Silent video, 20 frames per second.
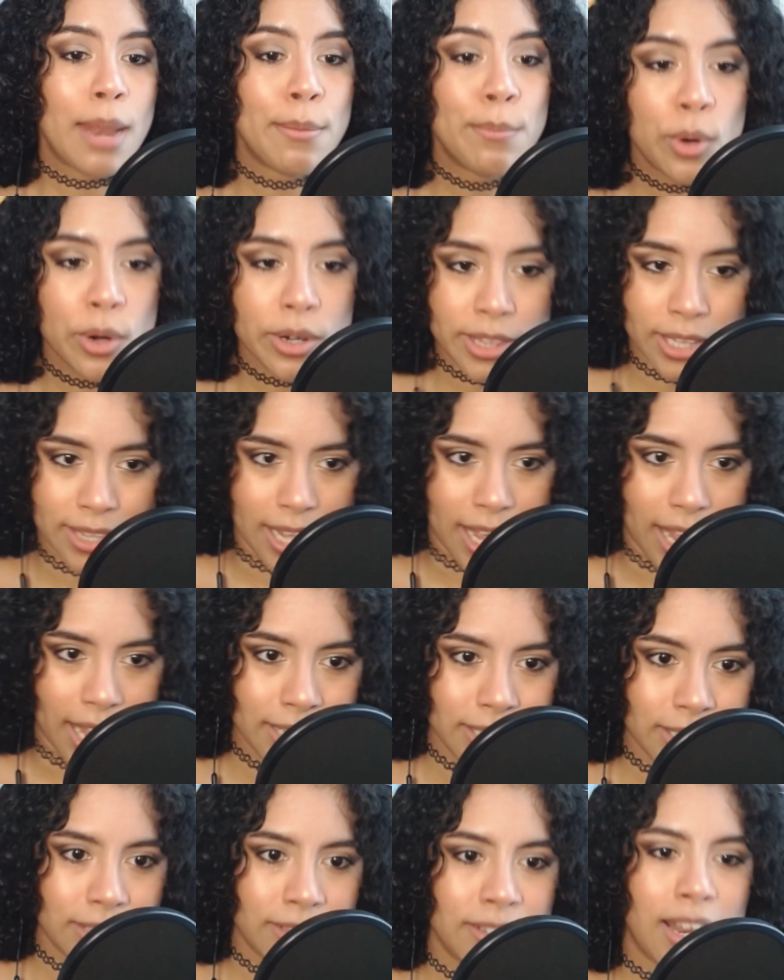more than that,
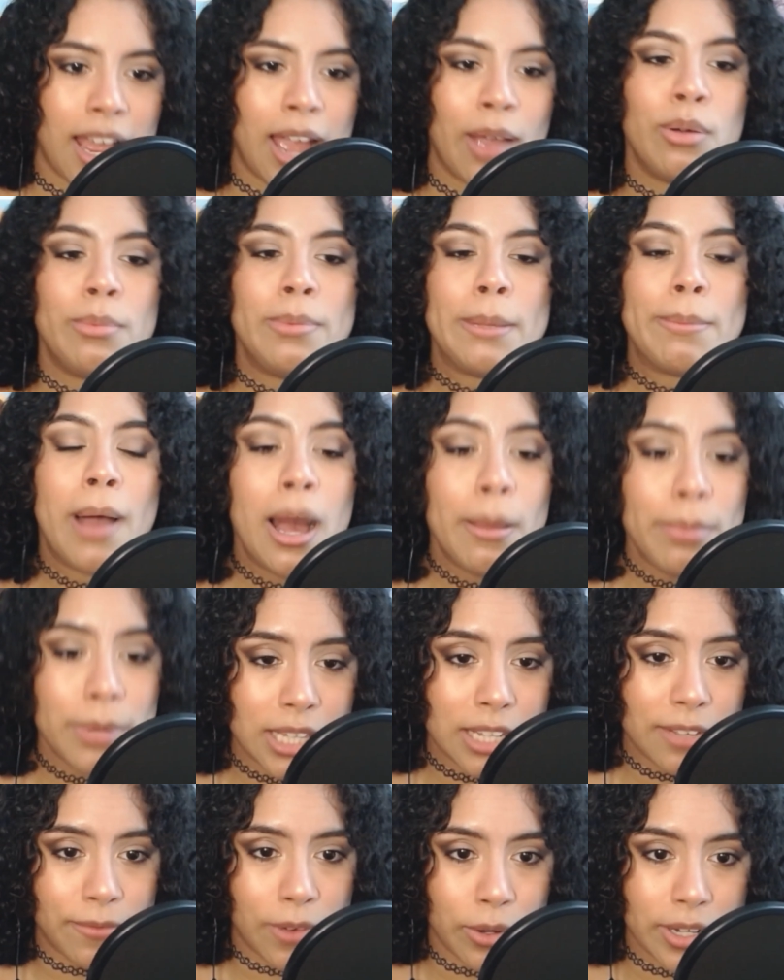I will be
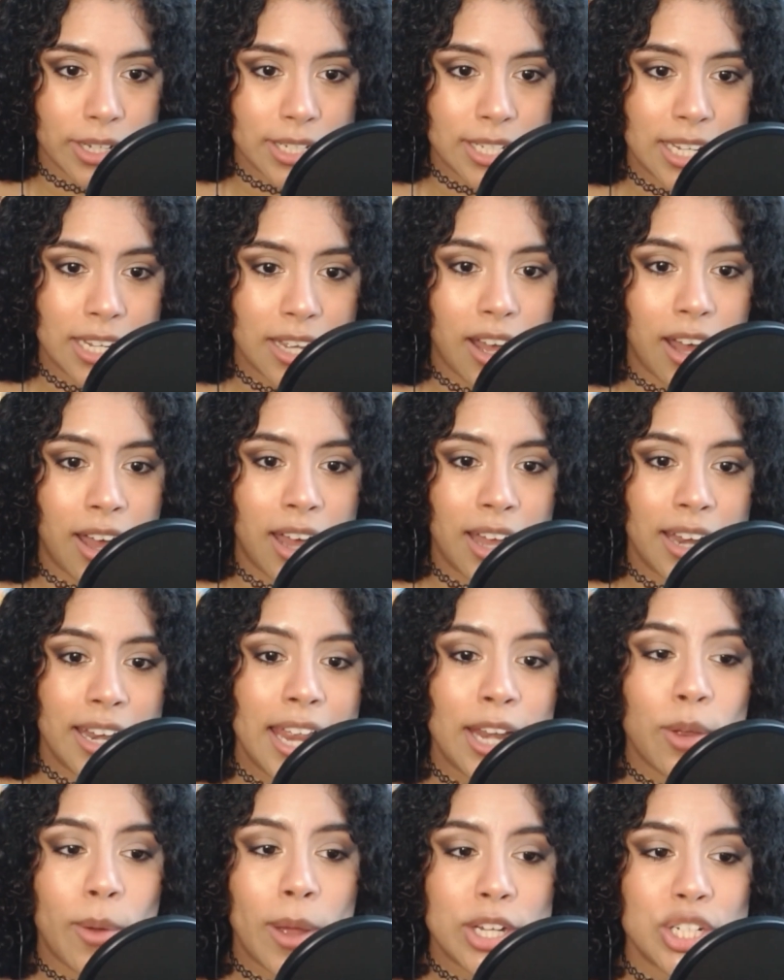publicly focusing on
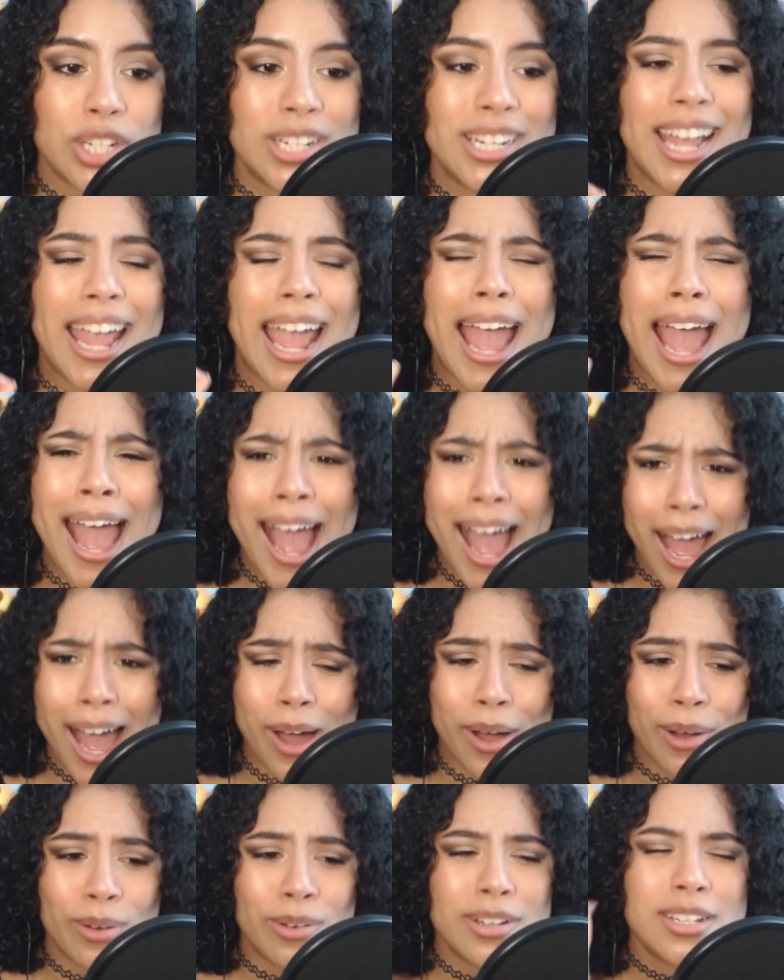and questioning
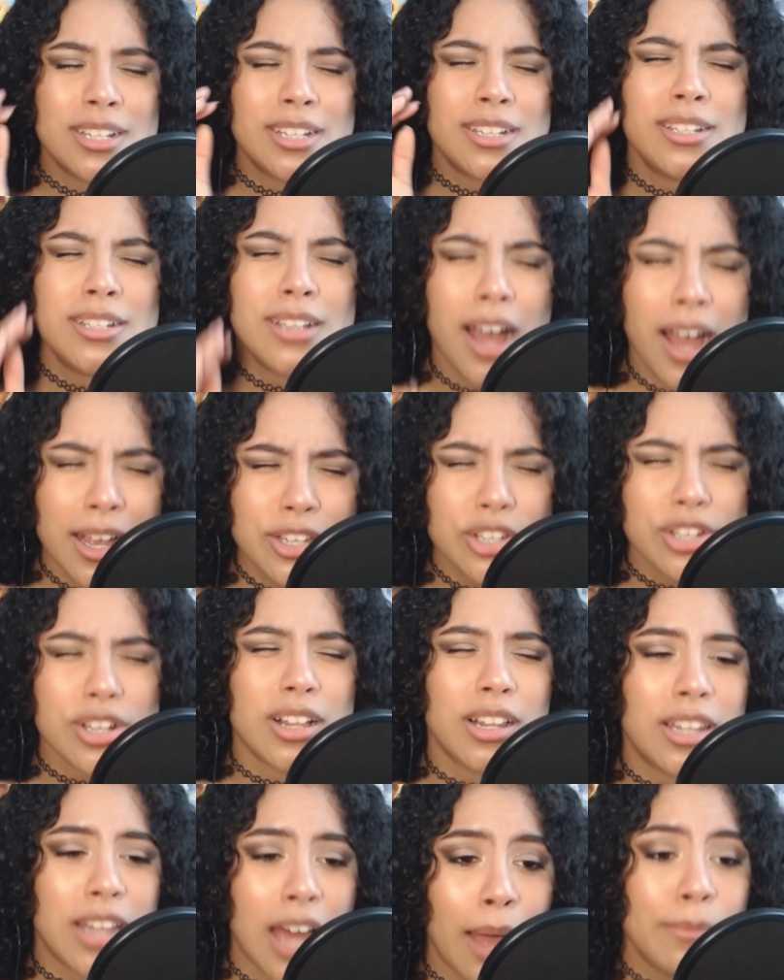how such
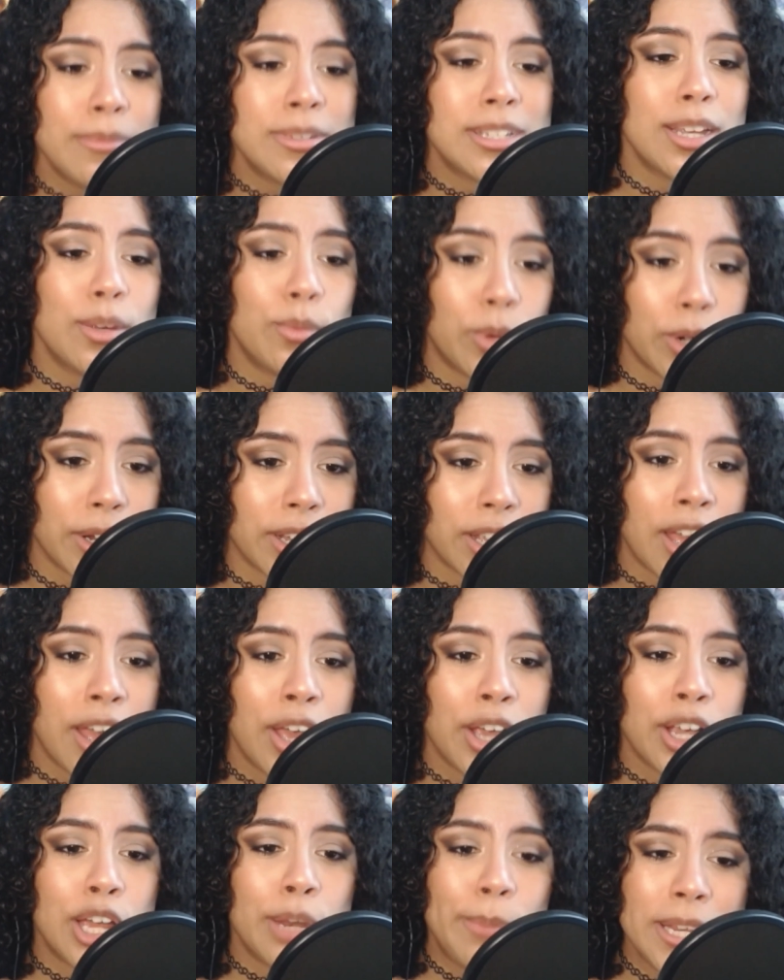clumsy work
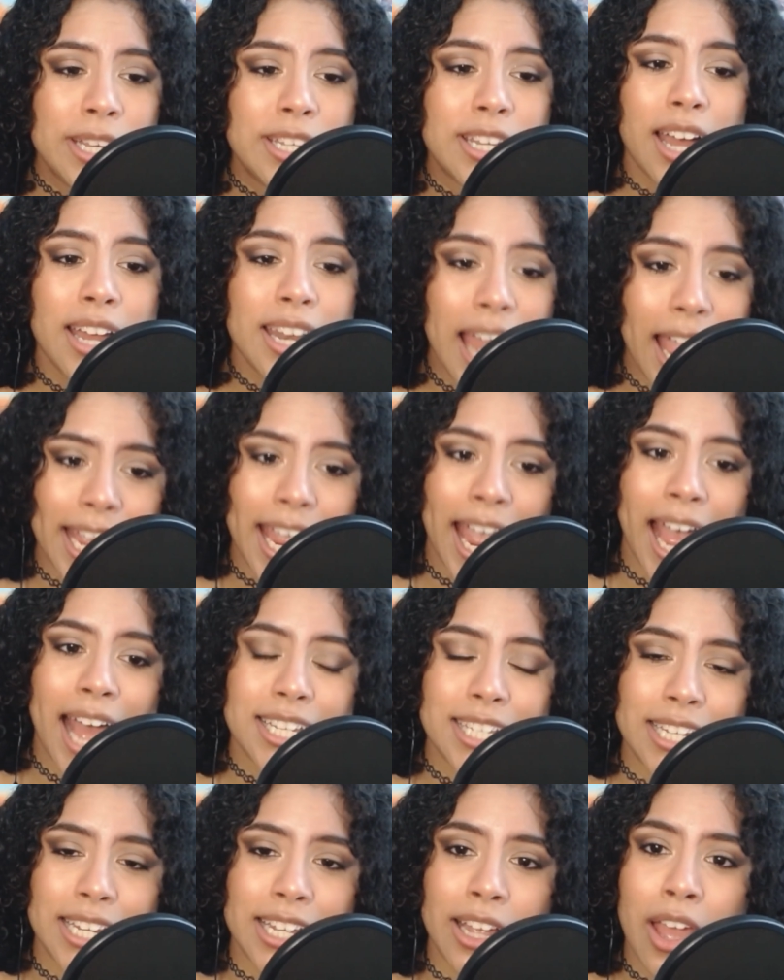could be done at
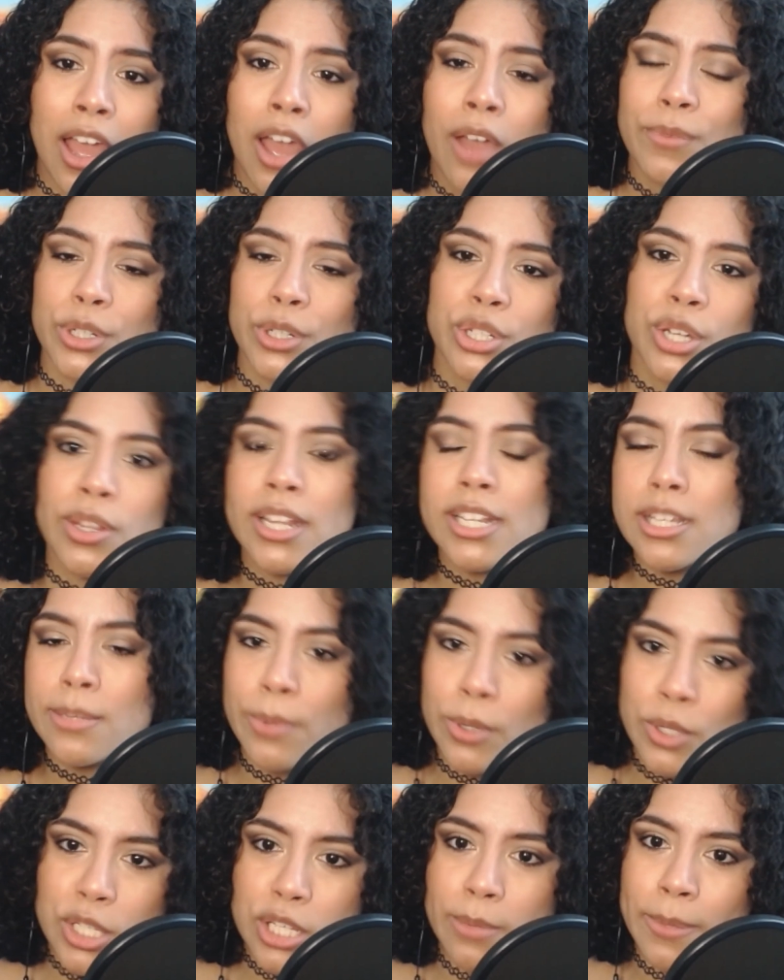casting for a show that's
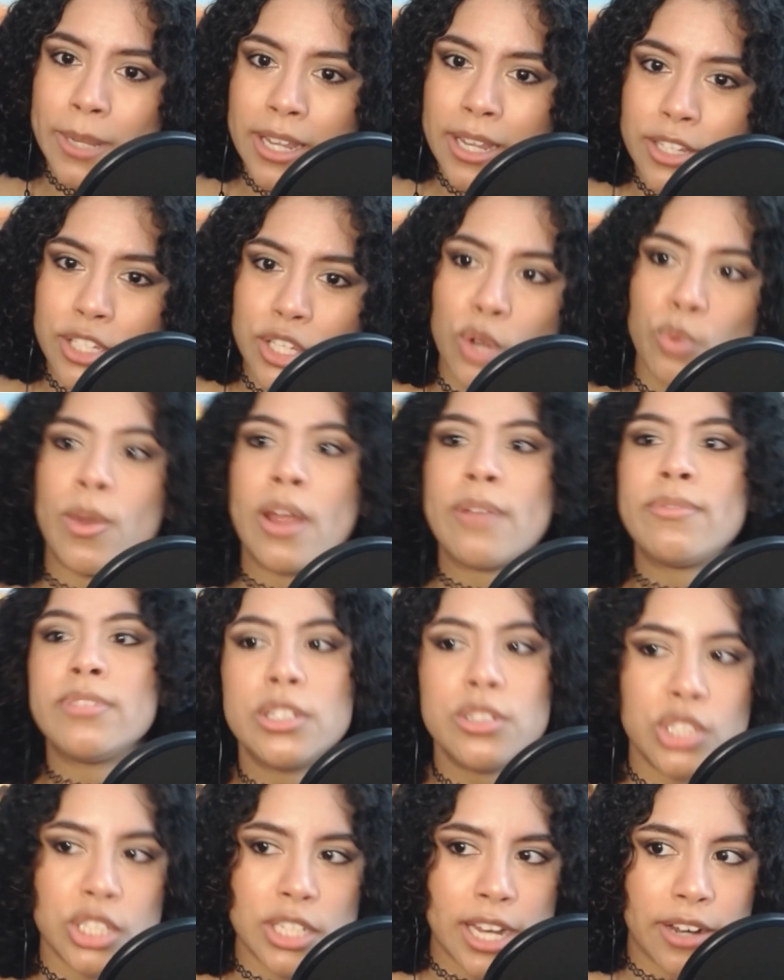supposed to be so
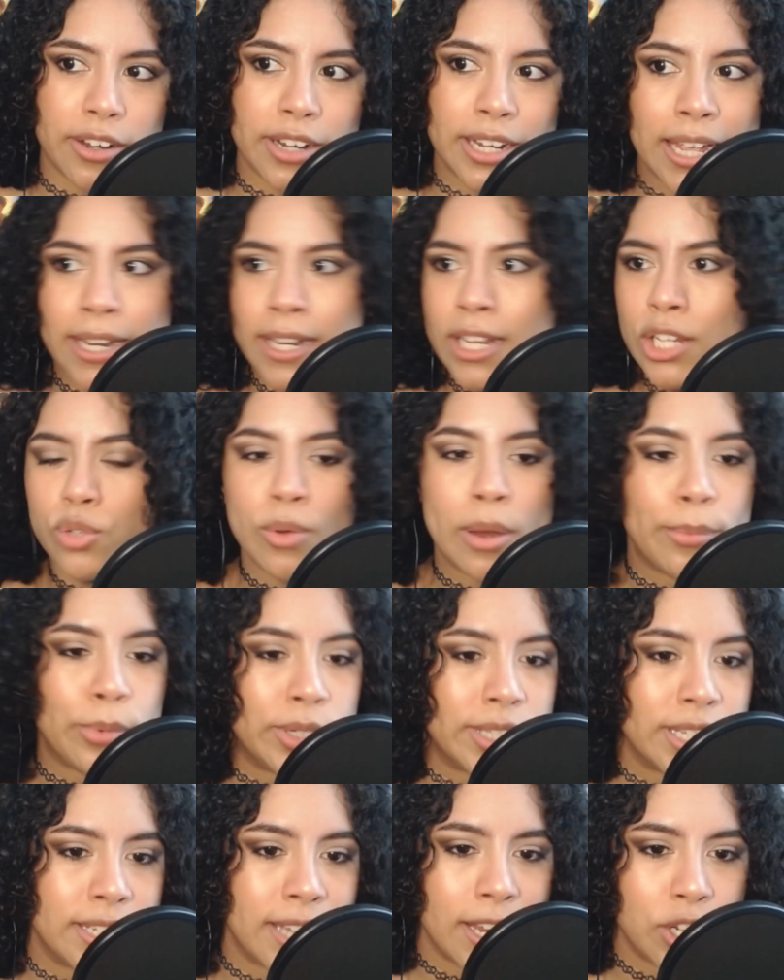revolutionary in its
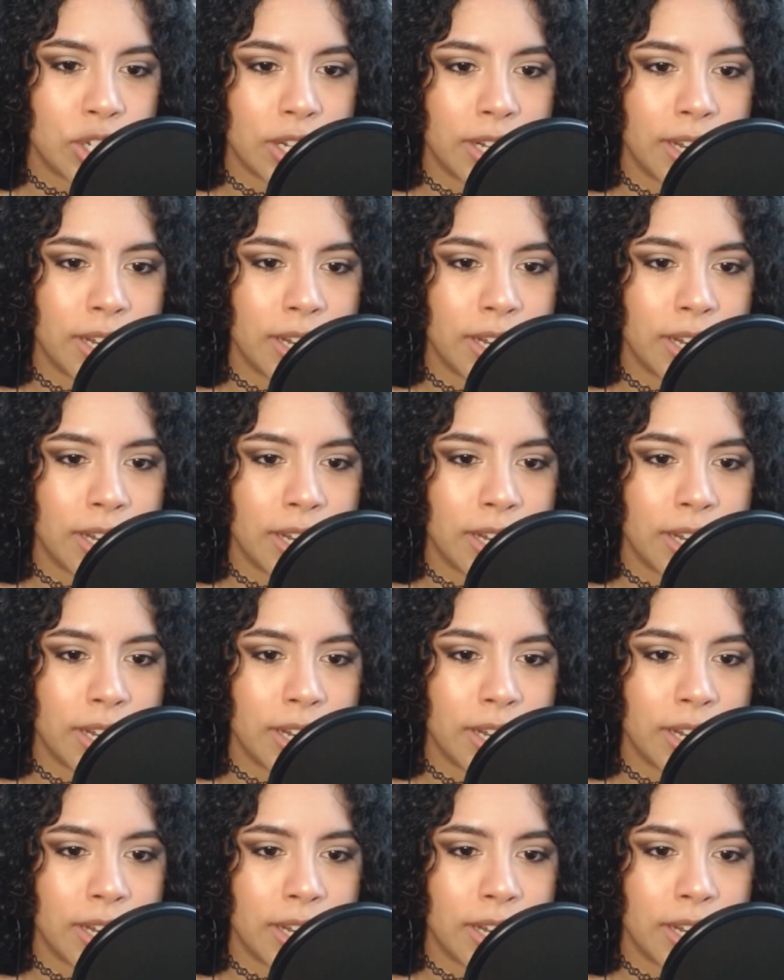representation.